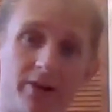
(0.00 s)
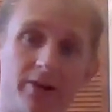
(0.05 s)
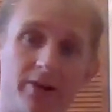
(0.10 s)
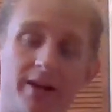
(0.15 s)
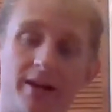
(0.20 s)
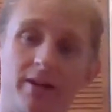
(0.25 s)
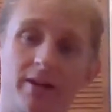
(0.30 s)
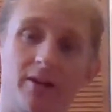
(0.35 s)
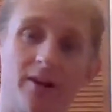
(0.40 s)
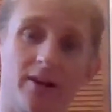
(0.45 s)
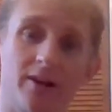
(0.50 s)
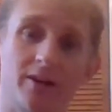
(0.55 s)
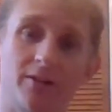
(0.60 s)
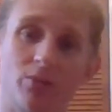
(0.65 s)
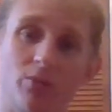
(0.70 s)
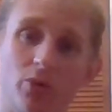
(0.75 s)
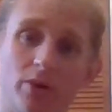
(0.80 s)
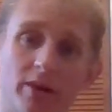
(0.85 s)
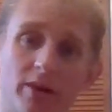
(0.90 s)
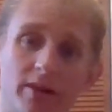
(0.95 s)
or 9 o'clock in the
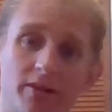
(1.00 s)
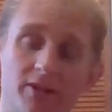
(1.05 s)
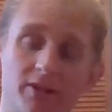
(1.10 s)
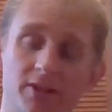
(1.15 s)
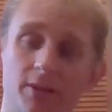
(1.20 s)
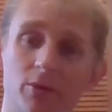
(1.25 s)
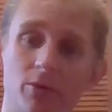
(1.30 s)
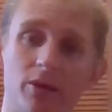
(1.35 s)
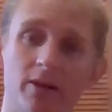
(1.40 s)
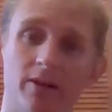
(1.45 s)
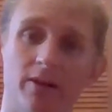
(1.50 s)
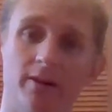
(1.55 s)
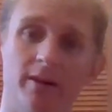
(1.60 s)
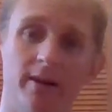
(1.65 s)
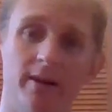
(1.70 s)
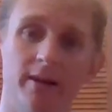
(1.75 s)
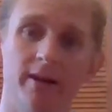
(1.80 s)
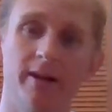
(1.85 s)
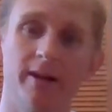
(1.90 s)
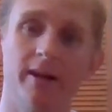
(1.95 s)
morning in the summer here,
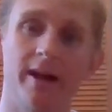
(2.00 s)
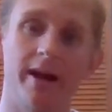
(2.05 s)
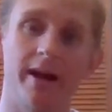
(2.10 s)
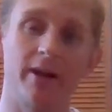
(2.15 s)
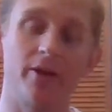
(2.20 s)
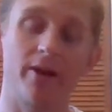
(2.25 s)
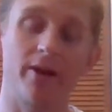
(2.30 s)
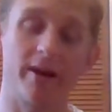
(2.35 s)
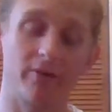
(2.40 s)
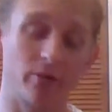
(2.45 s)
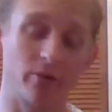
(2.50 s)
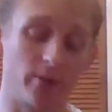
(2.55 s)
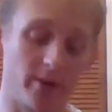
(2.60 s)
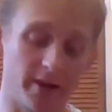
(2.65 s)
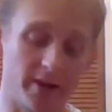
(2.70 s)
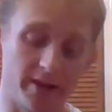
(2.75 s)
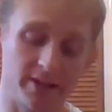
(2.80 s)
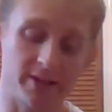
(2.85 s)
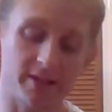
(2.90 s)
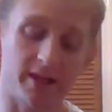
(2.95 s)
I either have to
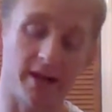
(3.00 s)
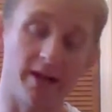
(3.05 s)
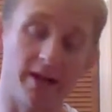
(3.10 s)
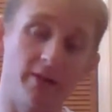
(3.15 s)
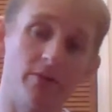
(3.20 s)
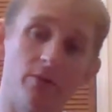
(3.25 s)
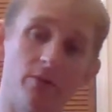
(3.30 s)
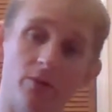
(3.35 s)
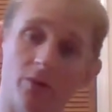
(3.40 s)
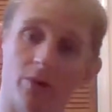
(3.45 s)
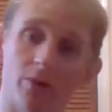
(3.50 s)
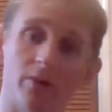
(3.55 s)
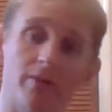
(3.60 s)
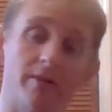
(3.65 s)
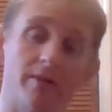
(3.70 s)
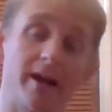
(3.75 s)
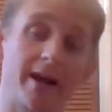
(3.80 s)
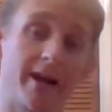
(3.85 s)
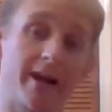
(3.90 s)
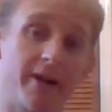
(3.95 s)
run inside or
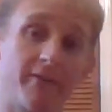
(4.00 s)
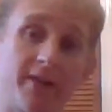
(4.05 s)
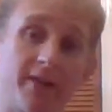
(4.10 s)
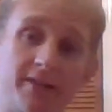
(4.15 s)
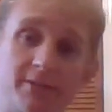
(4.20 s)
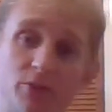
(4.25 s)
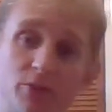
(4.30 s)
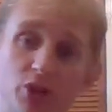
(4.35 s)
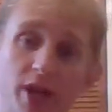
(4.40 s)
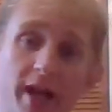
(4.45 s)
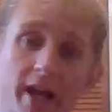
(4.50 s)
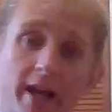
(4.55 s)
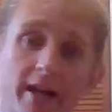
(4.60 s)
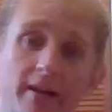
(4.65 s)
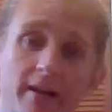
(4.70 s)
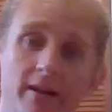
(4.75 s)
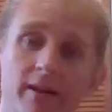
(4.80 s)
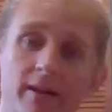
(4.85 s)
I got to find some shade.